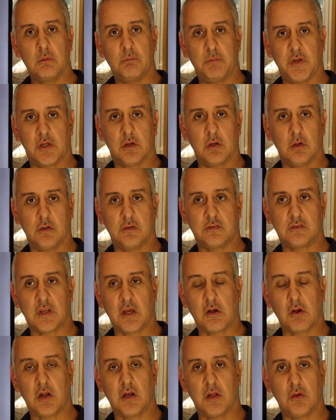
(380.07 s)
because
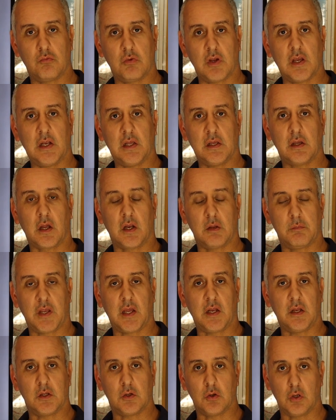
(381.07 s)
they're only really going to be
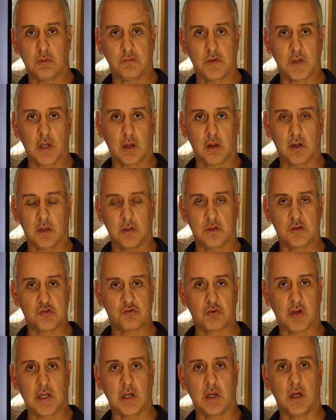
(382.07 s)
any good if you're going in a
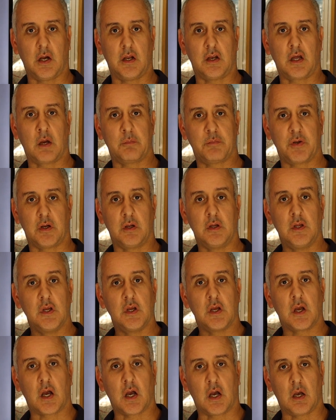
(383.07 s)
straight line up
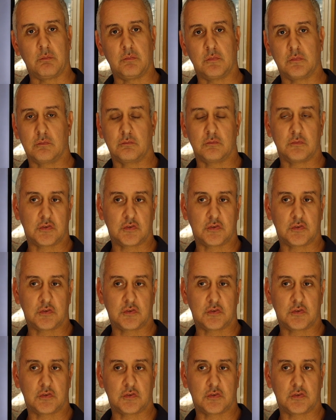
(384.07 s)
a